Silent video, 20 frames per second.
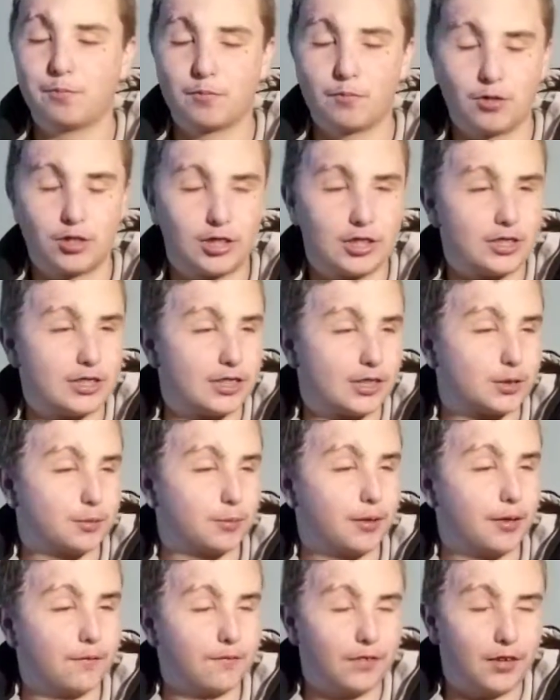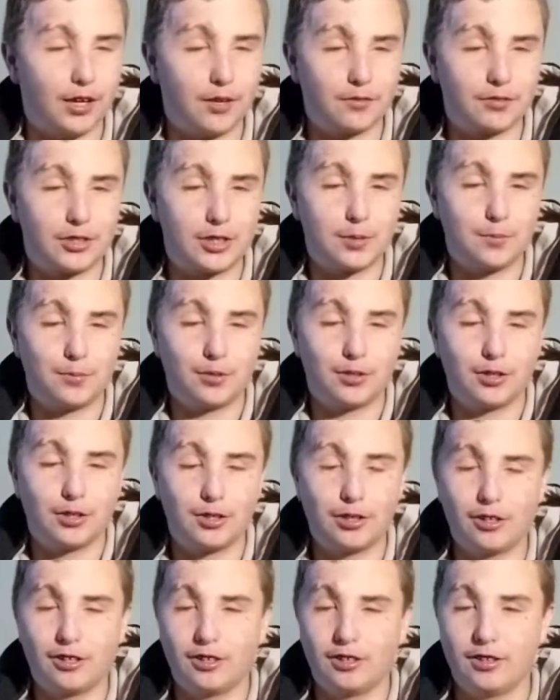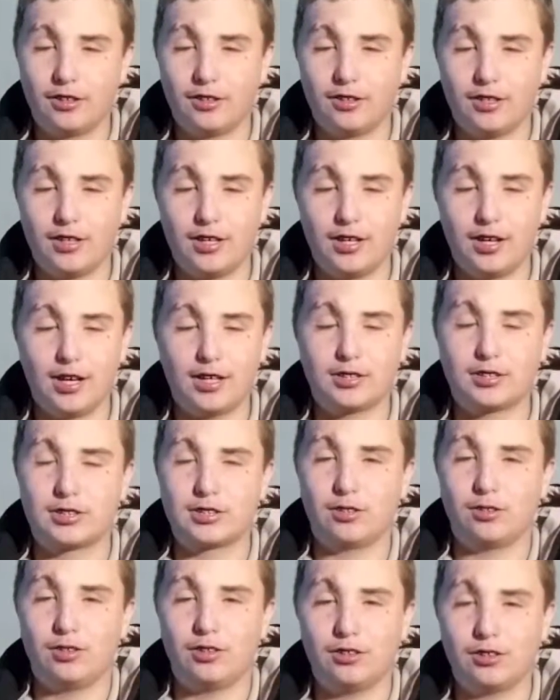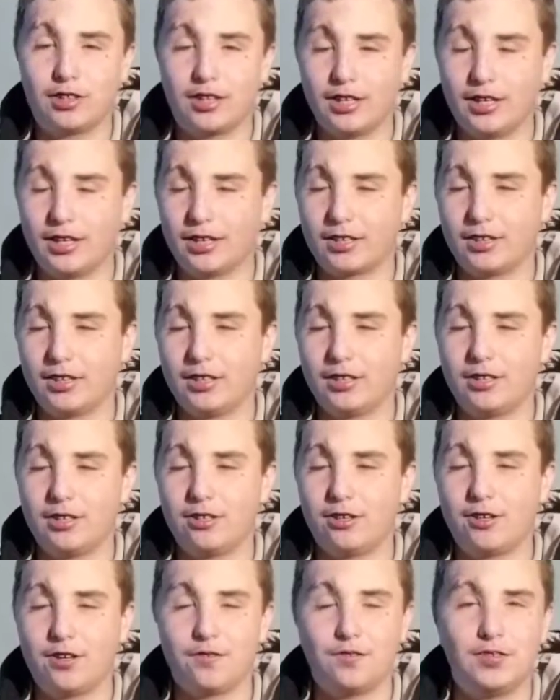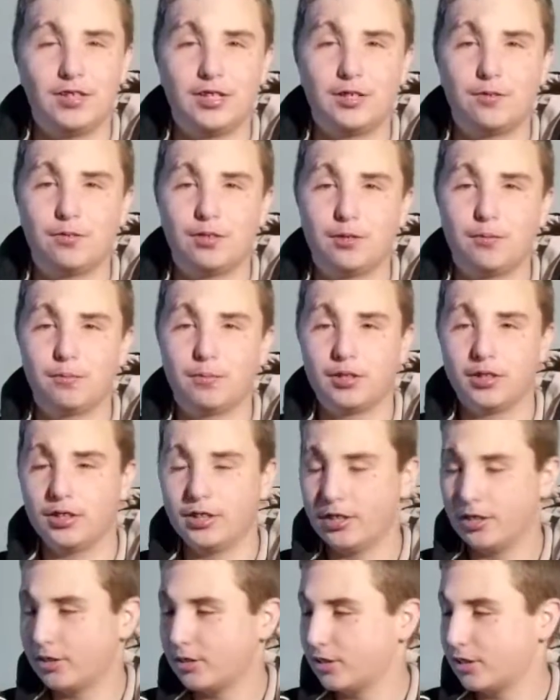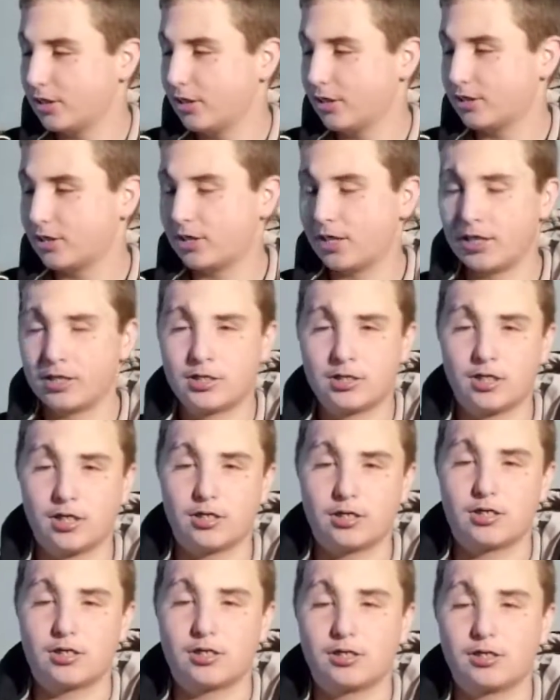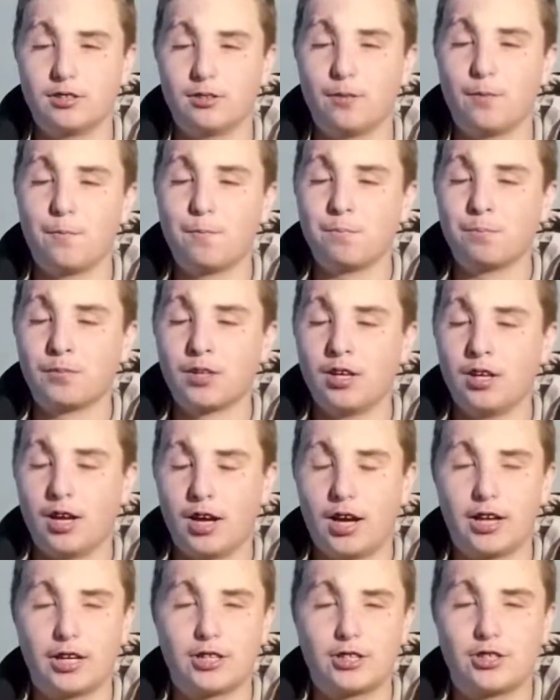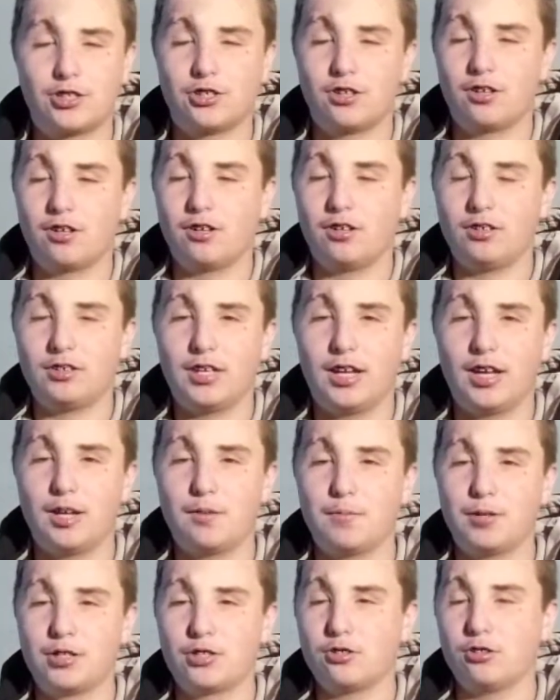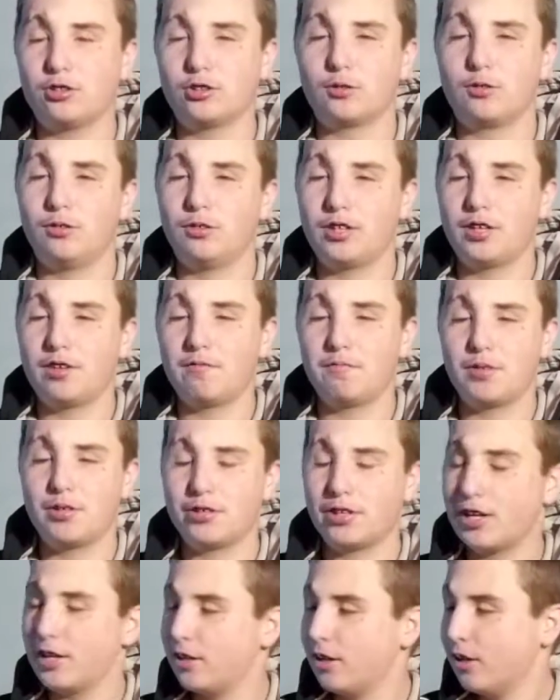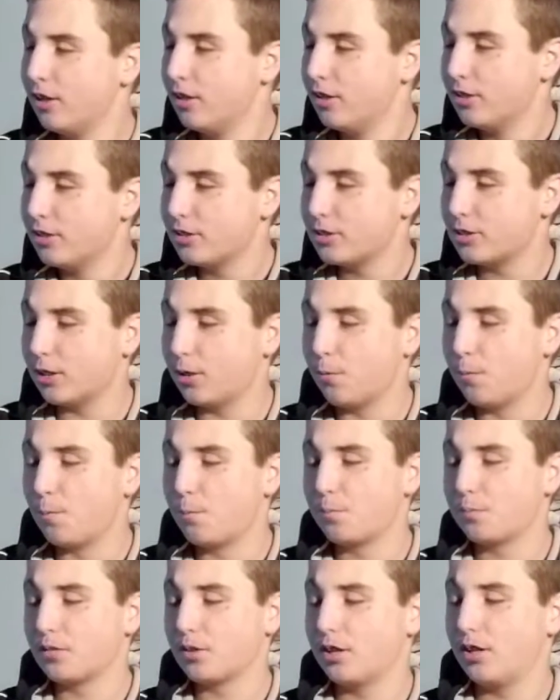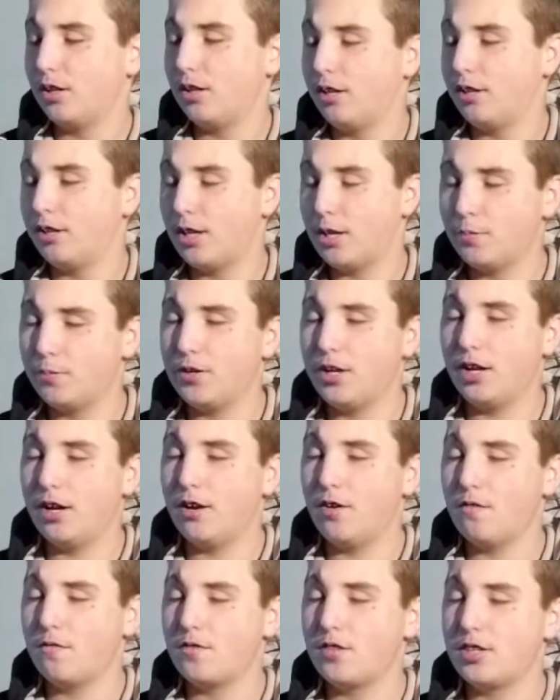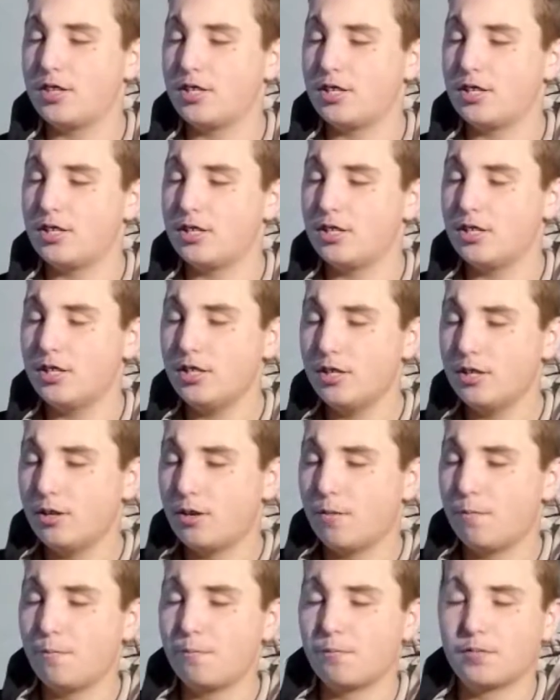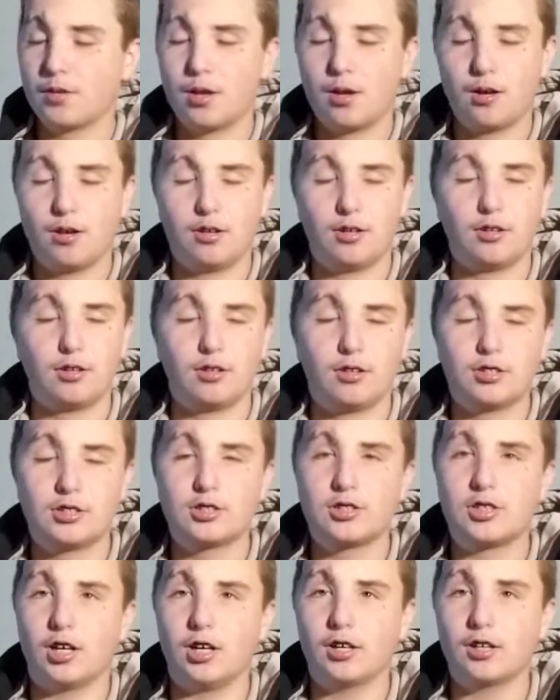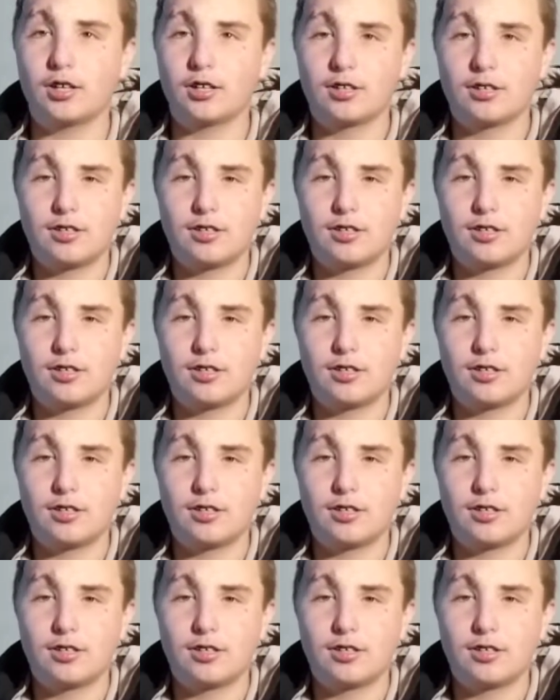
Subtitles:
With the 6.5 Creedmoor, it has a little kick that you don't even need one, but it's a nice touch. You know, I could shoot it all day and my shoulder won't even be red. So, and then we have the stock.